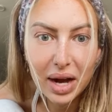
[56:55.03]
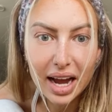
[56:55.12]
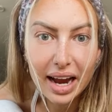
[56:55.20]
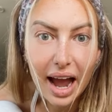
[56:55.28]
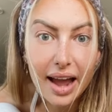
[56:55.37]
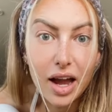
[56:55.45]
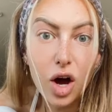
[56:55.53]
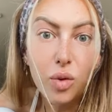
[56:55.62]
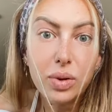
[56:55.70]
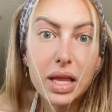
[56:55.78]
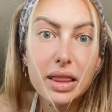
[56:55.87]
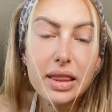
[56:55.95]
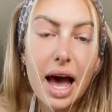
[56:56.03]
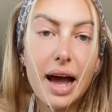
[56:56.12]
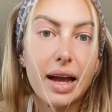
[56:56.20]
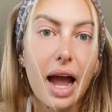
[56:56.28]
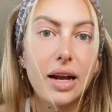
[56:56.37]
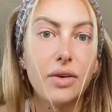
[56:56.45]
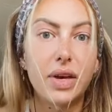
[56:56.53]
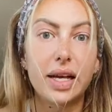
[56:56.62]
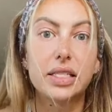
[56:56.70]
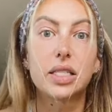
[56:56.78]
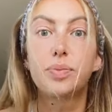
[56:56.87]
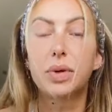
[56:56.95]
but I hope that that kind
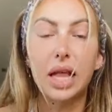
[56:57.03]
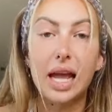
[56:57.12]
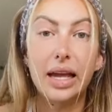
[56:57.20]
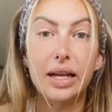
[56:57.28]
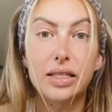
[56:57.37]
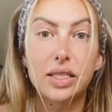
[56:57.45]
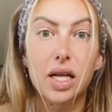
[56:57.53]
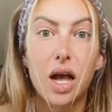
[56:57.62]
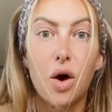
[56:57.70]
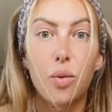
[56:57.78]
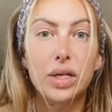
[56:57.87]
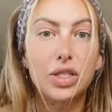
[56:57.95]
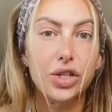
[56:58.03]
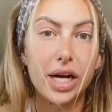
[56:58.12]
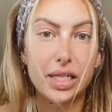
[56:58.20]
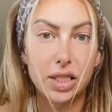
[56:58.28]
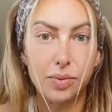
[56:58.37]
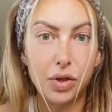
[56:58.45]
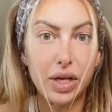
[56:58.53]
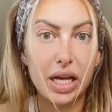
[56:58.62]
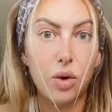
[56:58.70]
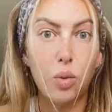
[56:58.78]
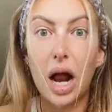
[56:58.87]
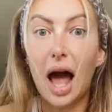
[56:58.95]
of explains what
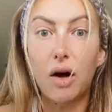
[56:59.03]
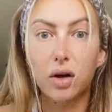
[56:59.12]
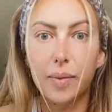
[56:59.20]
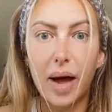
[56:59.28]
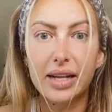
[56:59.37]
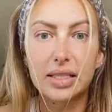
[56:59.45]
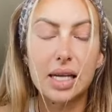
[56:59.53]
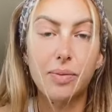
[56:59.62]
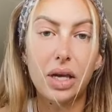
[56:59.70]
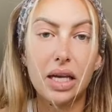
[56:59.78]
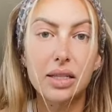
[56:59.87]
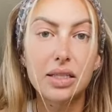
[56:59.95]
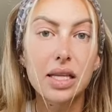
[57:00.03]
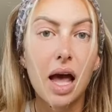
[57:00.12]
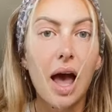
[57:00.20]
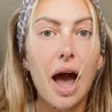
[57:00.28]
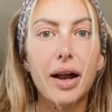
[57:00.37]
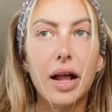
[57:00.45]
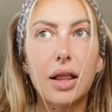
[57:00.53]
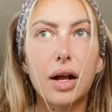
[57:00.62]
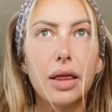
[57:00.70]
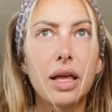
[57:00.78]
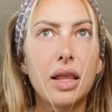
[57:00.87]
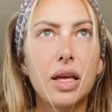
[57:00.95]
transmuting and what alchemizing means.
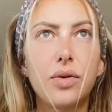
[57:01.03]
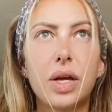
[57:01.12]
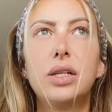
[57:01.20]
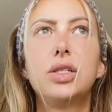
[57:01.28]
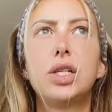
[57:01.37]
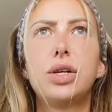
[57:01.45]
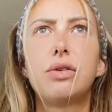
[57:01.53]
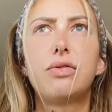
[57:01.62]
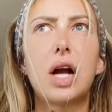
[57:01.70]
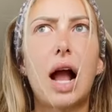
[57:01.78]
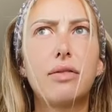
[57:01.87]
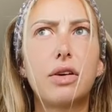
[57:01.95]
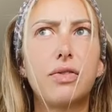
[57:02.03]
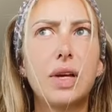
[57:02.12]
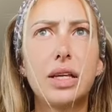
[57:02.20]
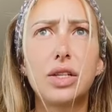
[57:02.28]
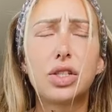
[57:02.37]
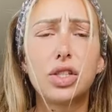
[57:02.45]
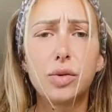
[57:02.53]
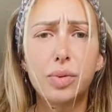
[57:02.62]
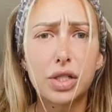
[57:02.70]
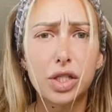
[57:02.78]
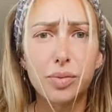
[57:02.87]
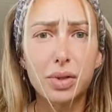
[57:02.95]
Another thing that you can do if you're ever feeling
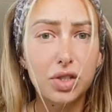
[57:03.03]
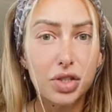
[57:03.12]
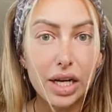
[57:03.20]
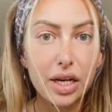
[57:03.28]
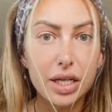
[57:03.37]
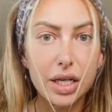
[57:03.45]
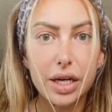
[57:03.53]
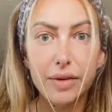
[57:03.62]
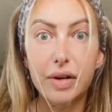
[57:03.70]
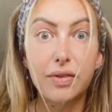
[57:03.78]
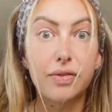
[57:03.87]
super, super triggered, or